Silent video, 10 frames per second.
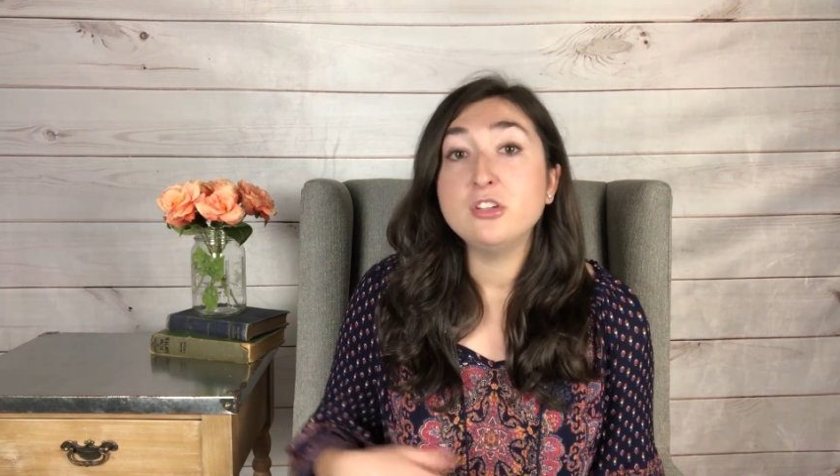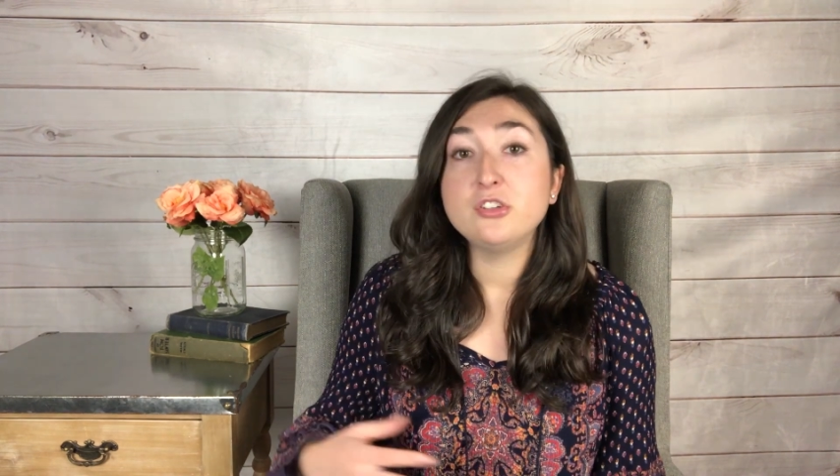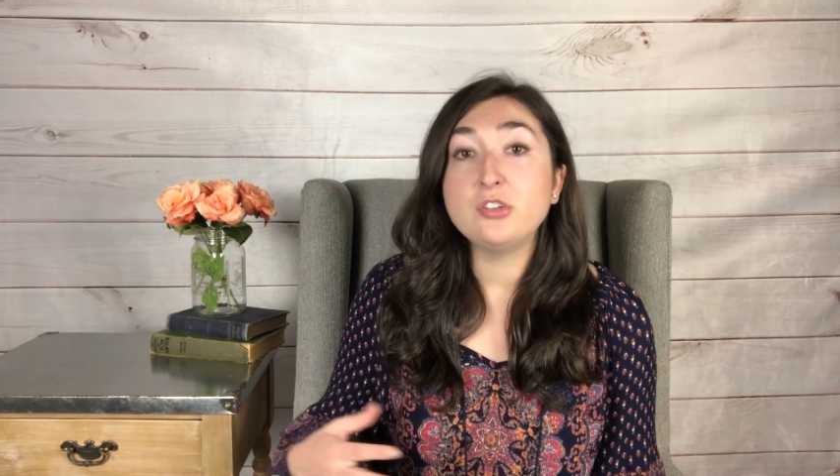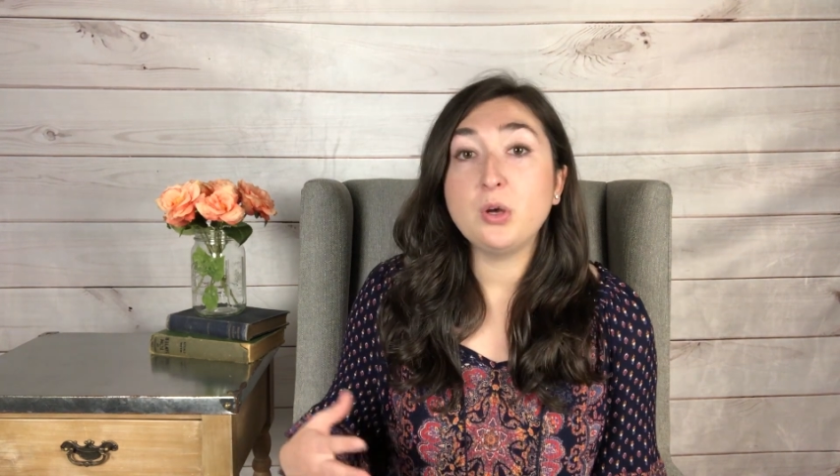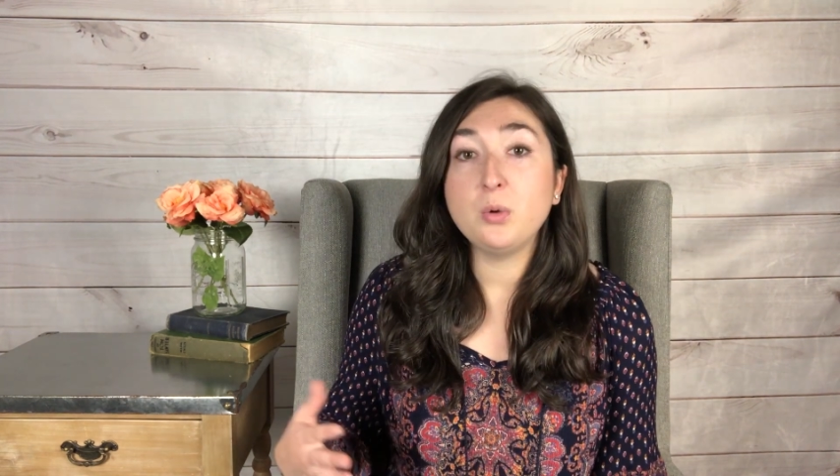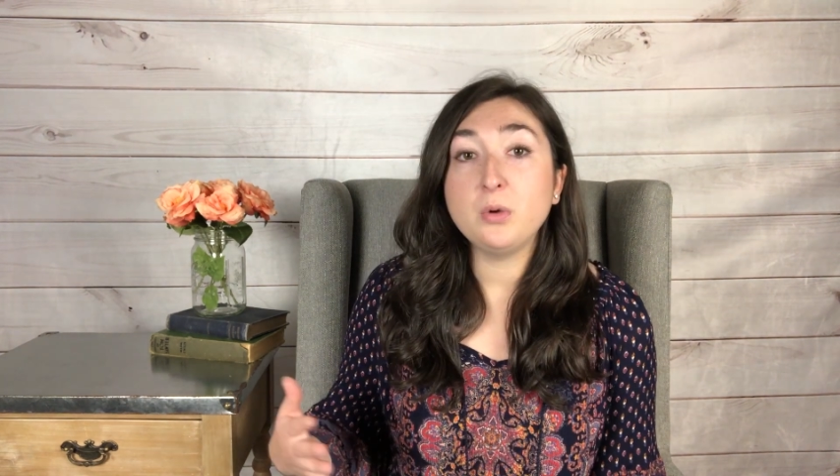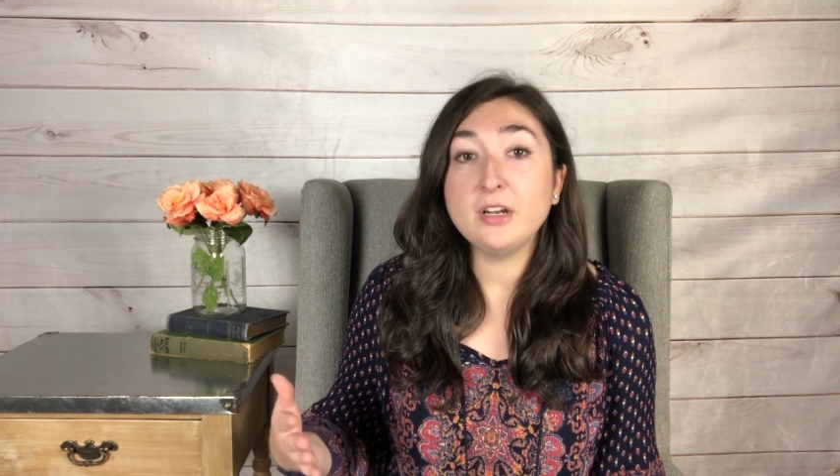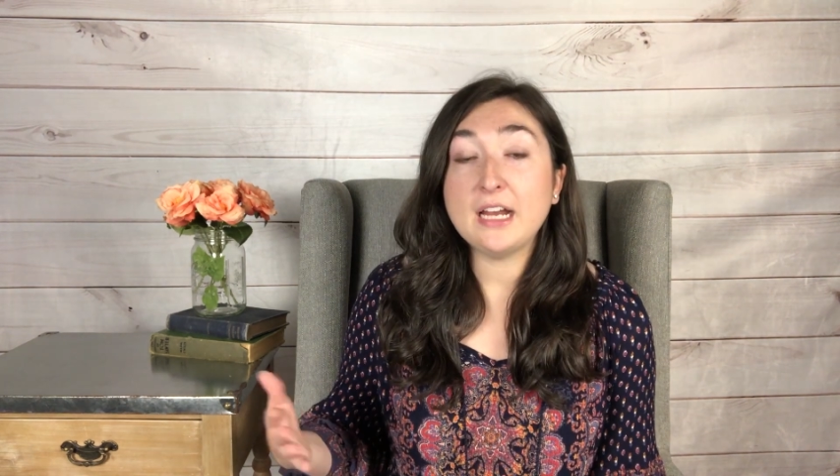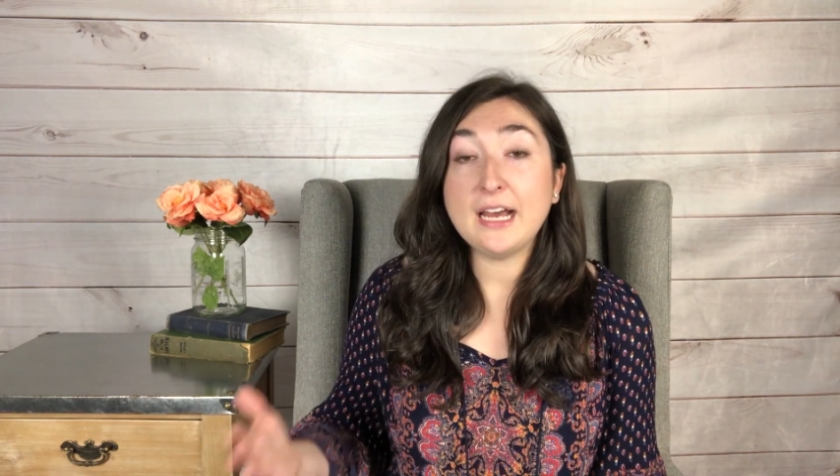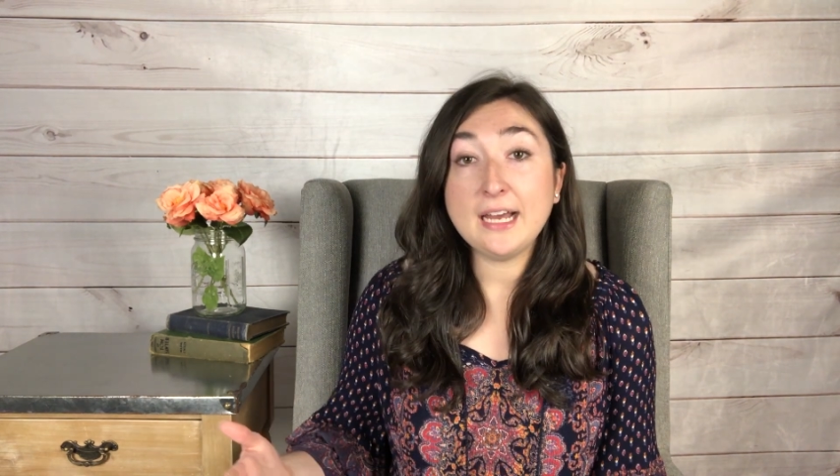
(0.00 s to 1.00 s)
So we're
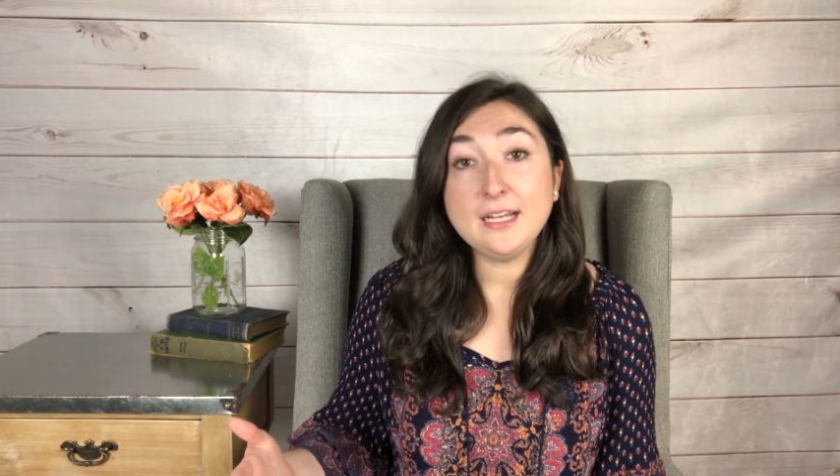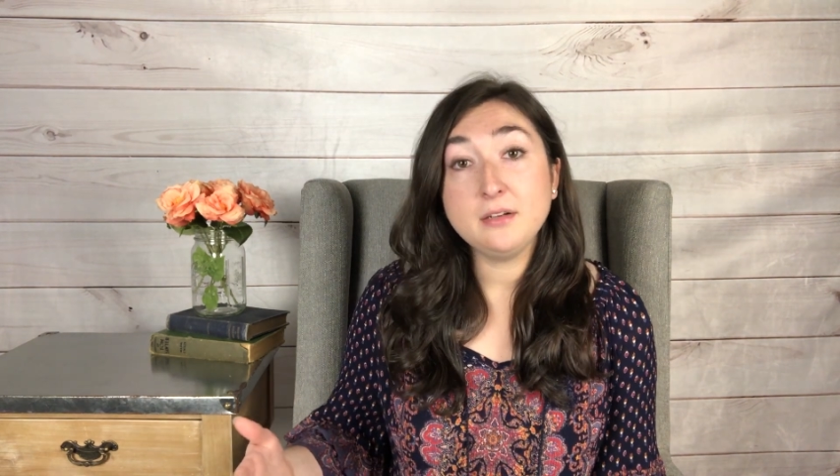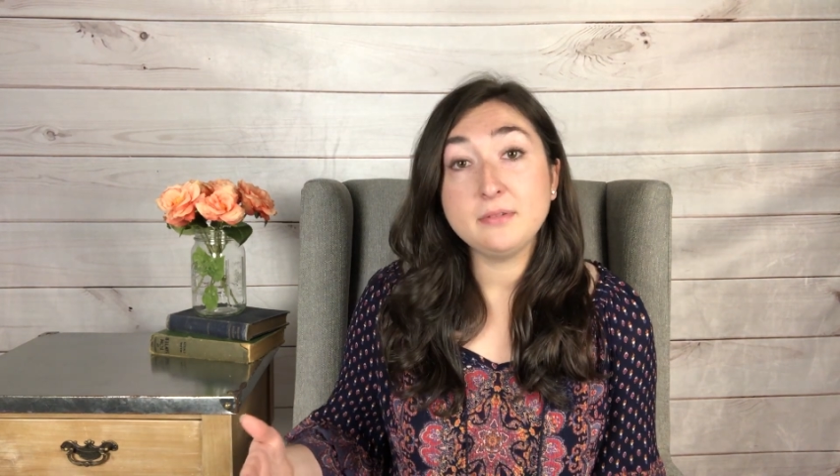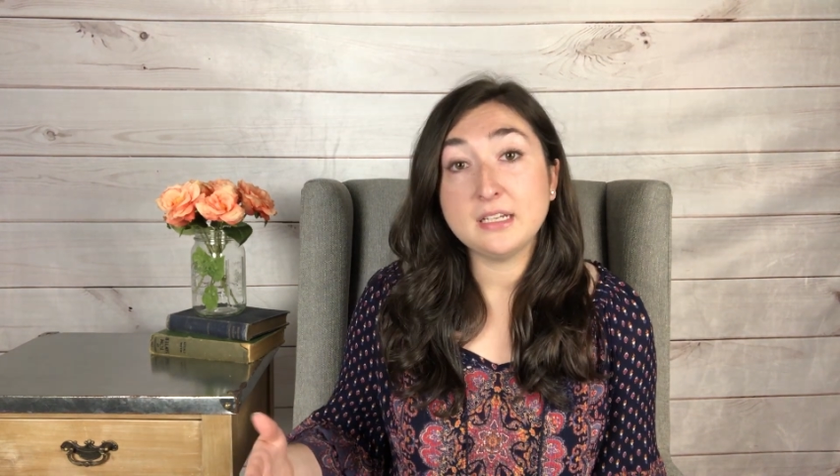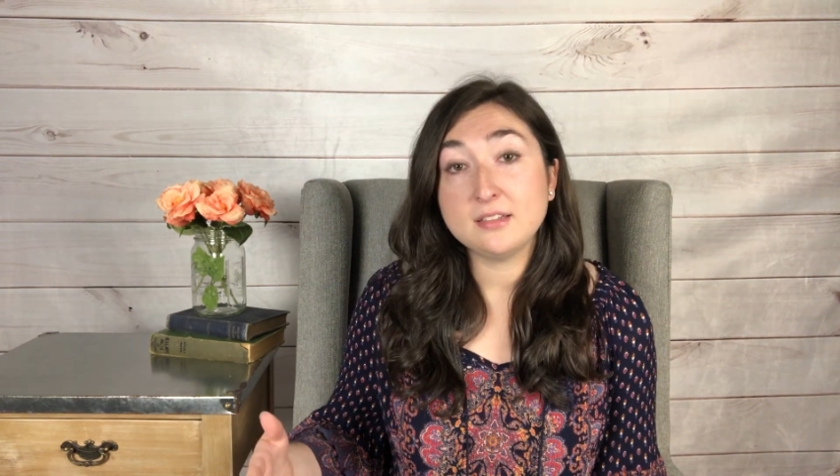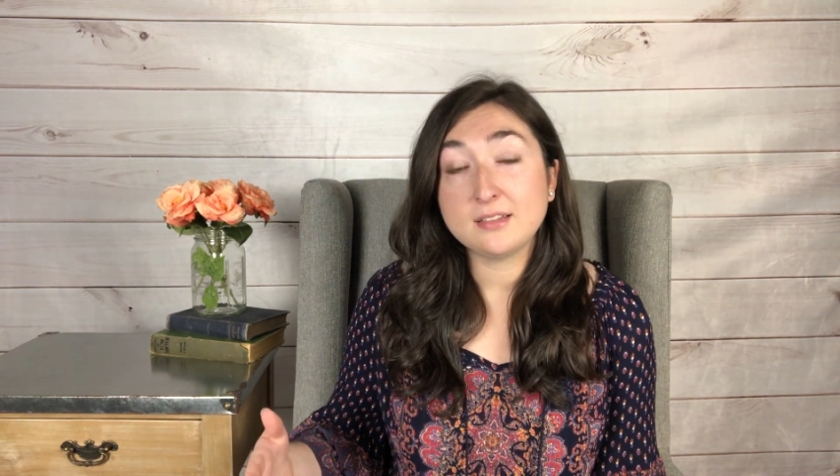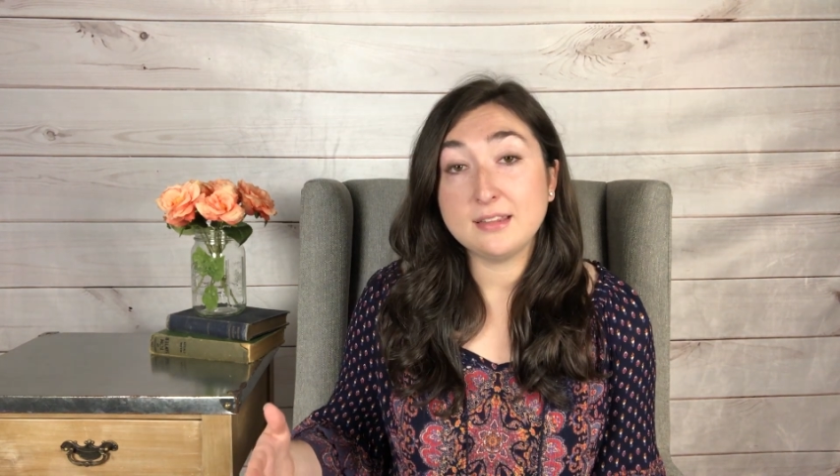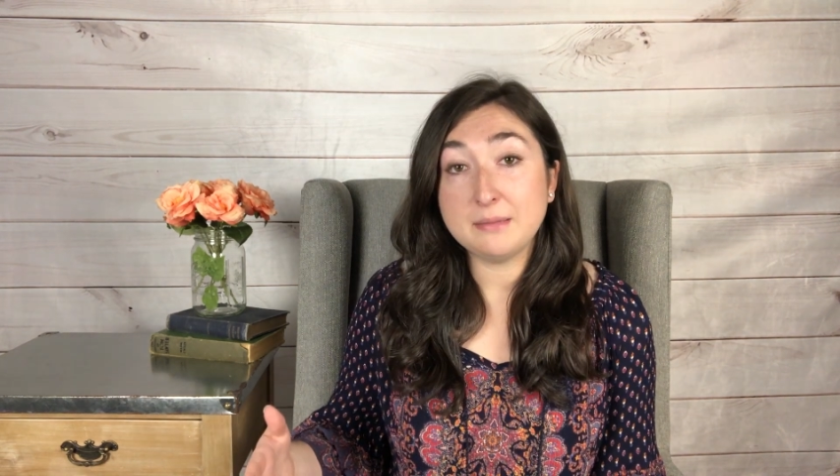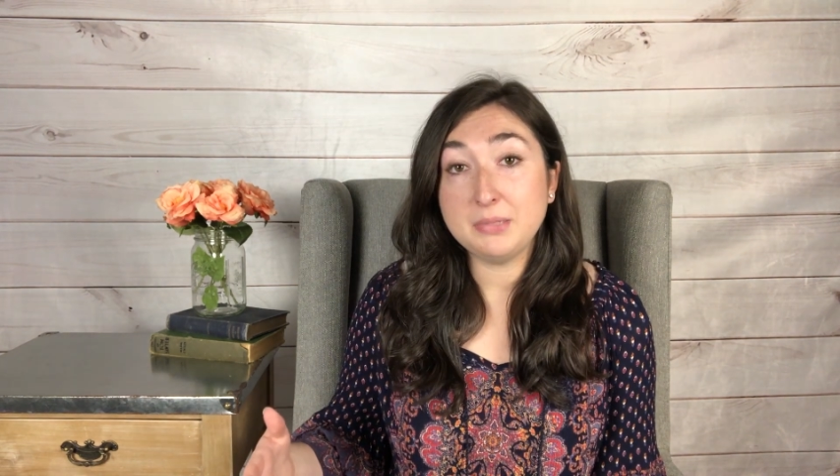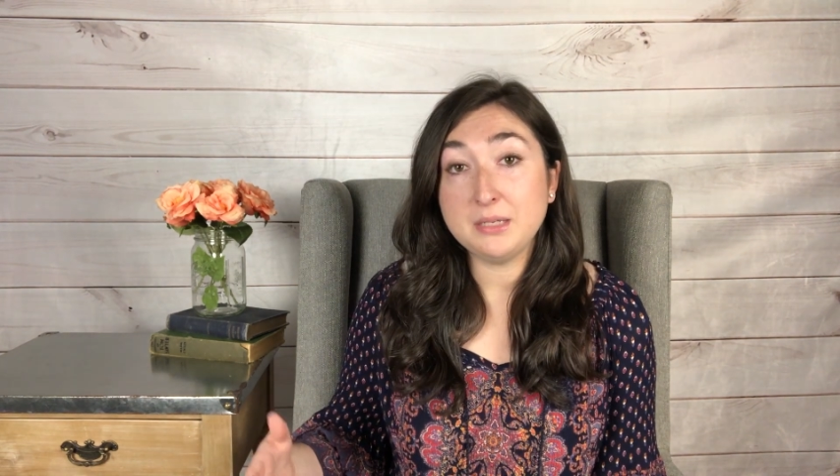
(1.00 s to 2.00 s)
at a higher risk
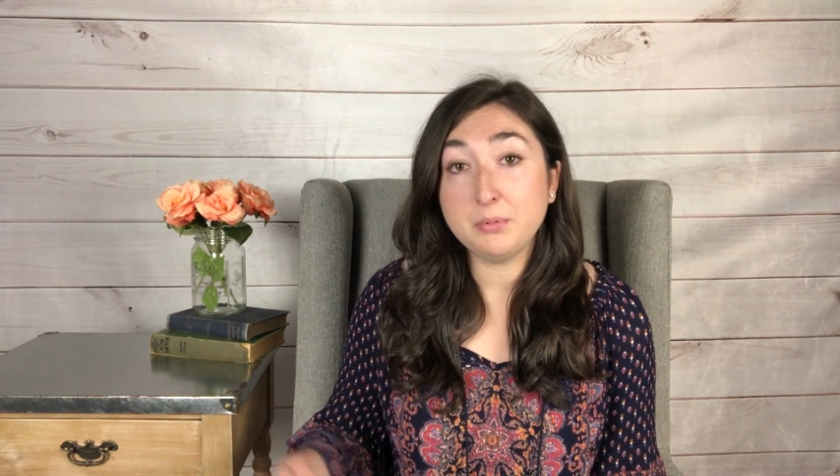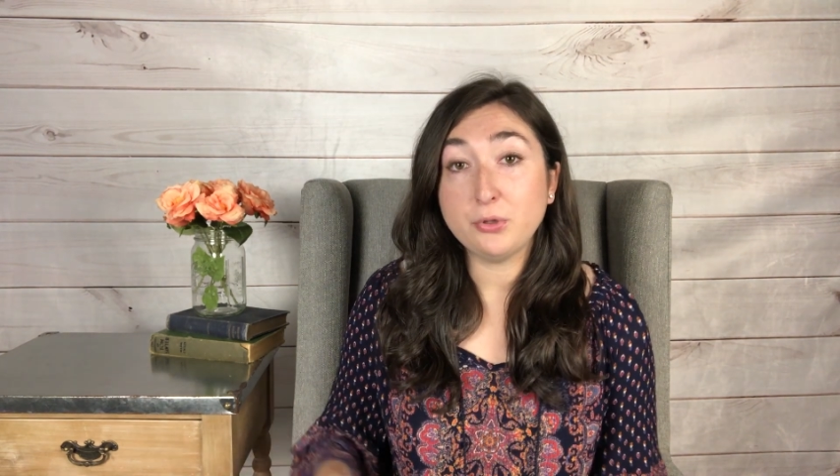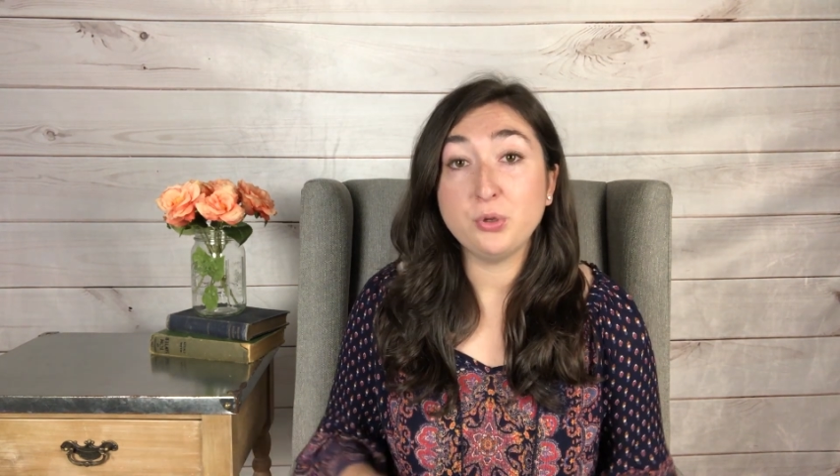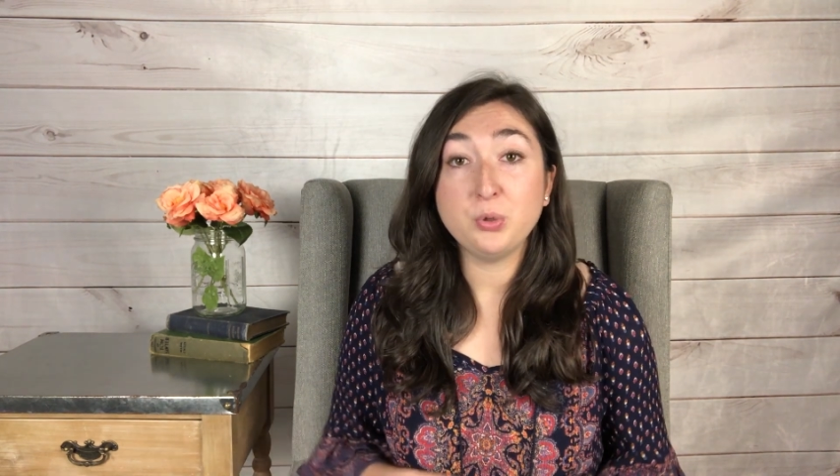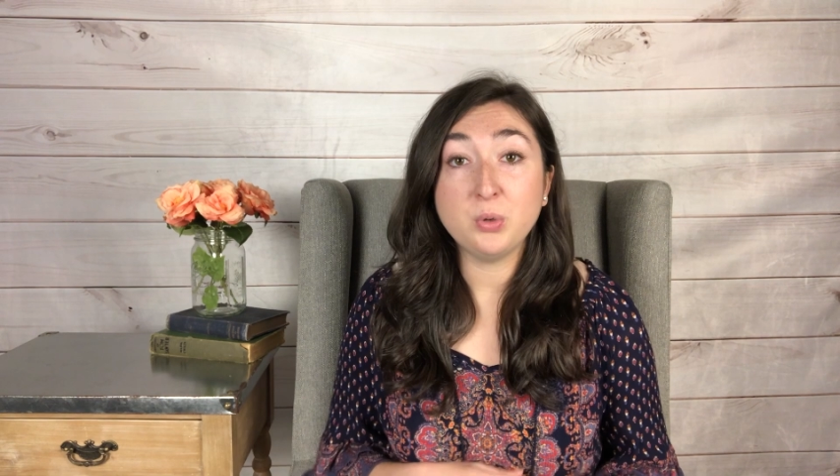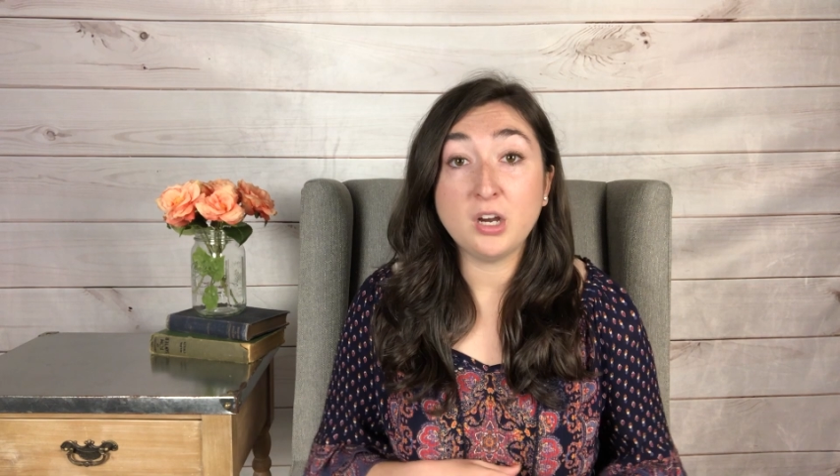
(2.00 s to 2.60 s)
than people who